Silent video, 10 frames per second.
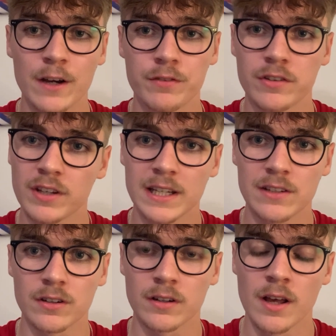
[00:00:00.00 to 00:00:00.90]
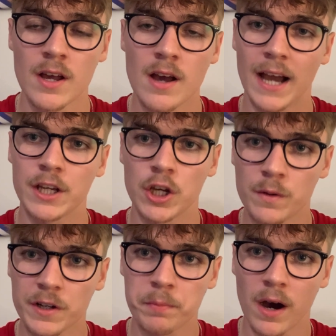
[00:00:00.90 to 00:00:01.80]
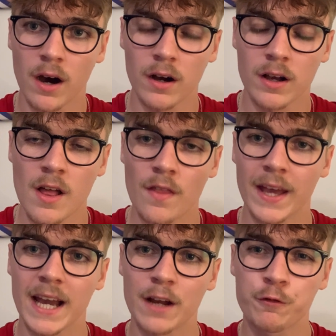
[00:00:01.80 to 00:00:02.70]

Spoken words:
of the season at Huish Park, they had